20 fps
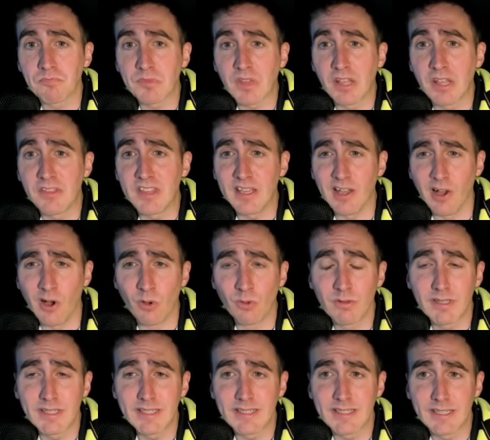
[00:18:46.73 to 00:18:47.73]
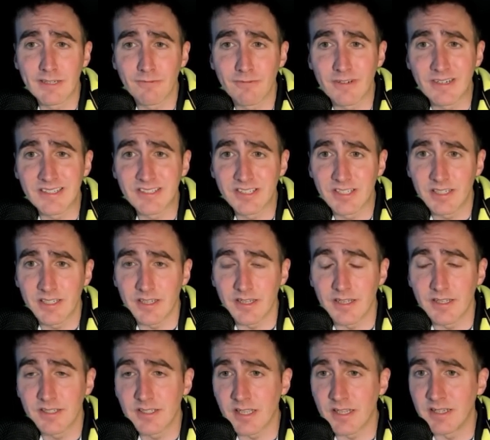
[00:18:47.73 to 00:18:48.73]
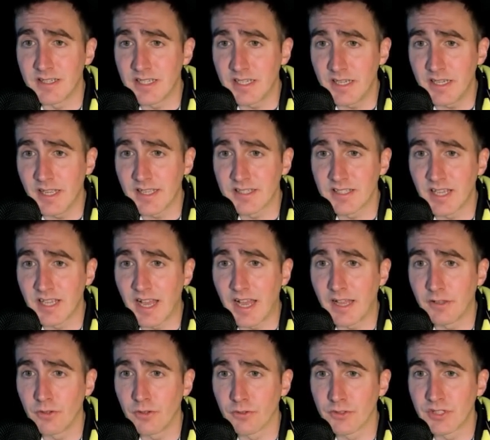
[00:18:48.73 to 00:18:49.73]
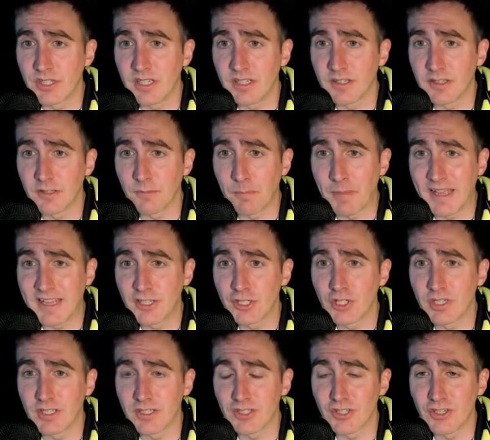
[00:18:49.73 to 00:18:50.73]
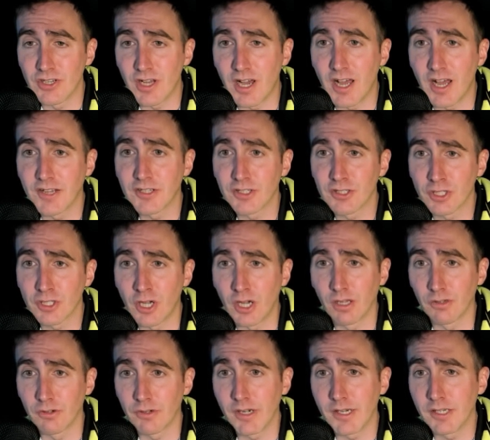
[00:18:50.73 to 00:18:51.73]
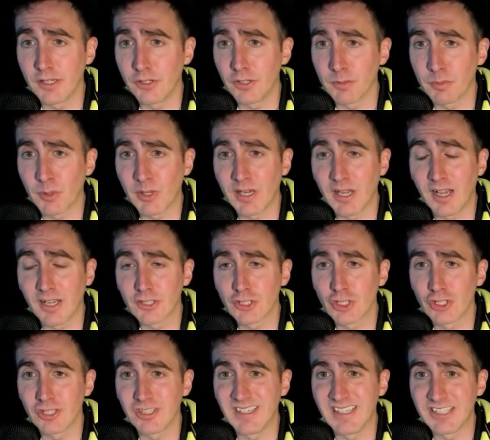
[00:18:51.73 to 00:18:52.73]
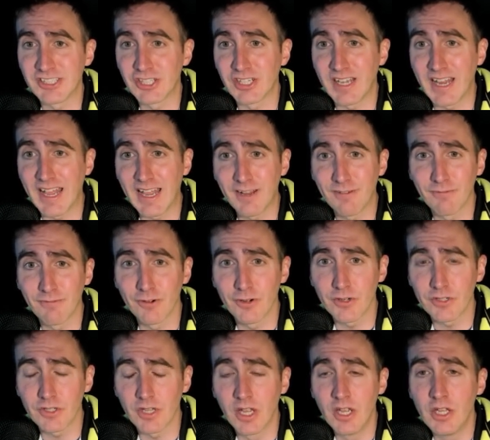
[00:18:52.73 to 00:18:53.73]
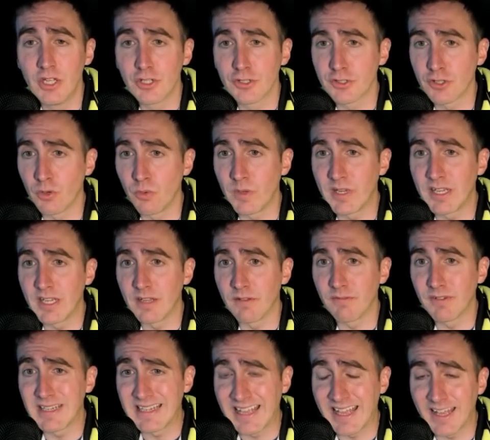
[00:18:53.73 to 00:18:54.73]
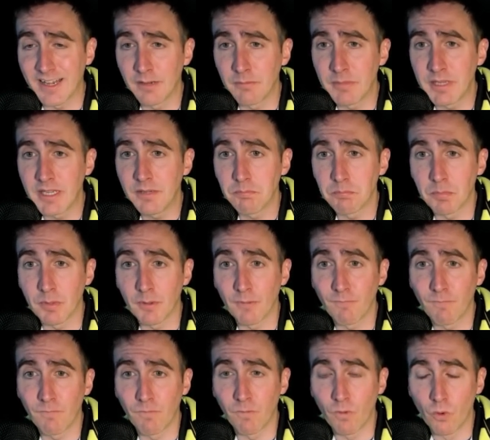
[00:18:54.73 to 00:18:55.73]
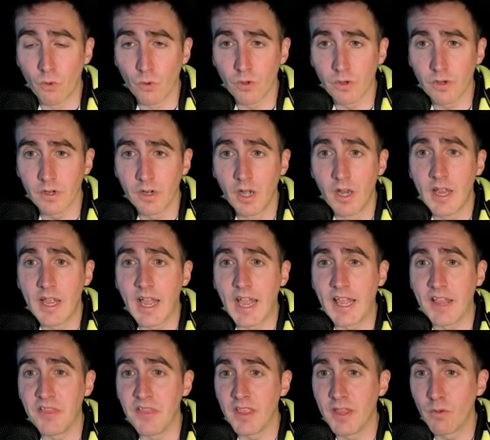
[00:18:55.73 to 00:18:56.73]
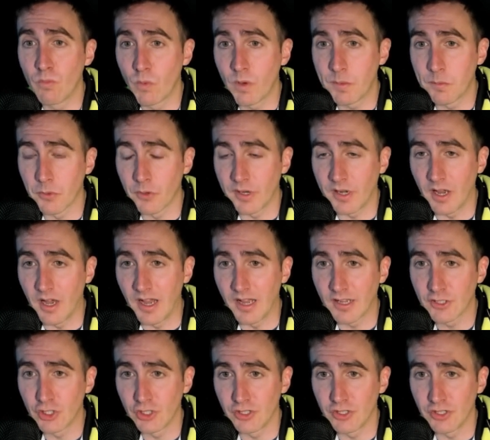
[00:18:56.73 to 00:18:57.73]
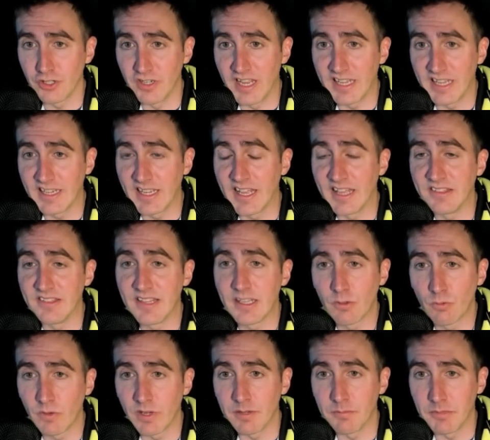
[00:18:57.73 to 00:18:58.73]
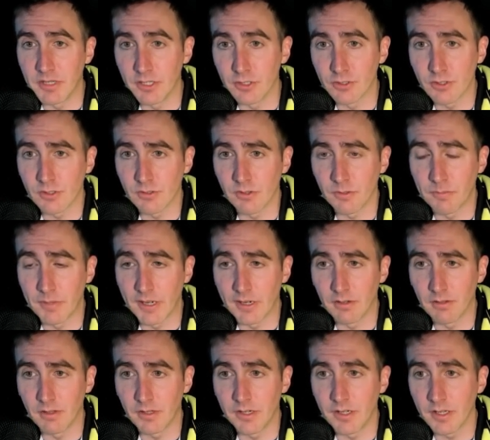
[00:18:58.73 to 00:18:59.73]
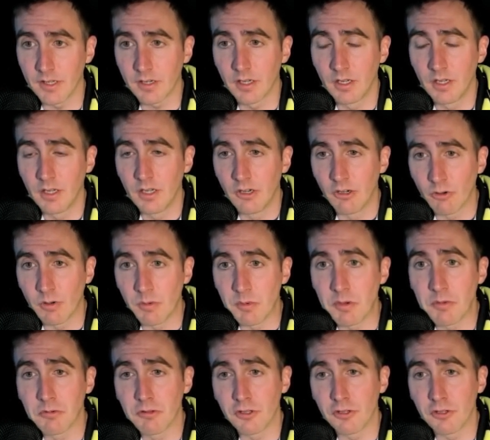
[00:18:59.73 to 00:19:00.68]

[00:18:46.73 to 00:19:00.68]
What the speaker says: The only difference is in DSI, you'll see that the patient is not tolerating your pre-oxygenation effort. So we give ketamine before, and then we pre-oxygenate, and then we administer the paralytic. Remember, the